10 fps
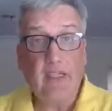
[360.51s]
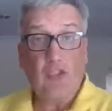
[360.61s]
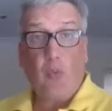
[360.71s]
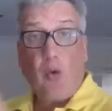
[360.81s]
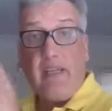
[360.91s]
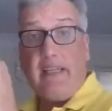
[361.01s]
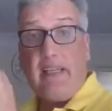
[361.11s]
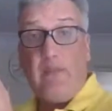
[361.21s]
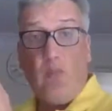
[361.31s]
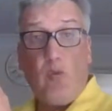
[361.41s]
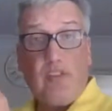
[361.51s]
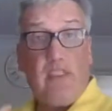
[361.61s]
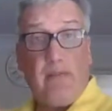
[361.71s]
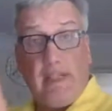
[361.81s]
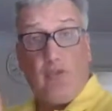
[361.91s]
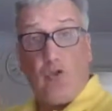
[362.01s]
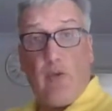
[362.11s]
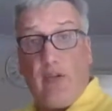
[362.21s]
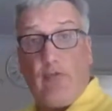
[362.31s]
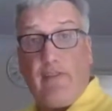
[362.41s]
So what he did was he drew a little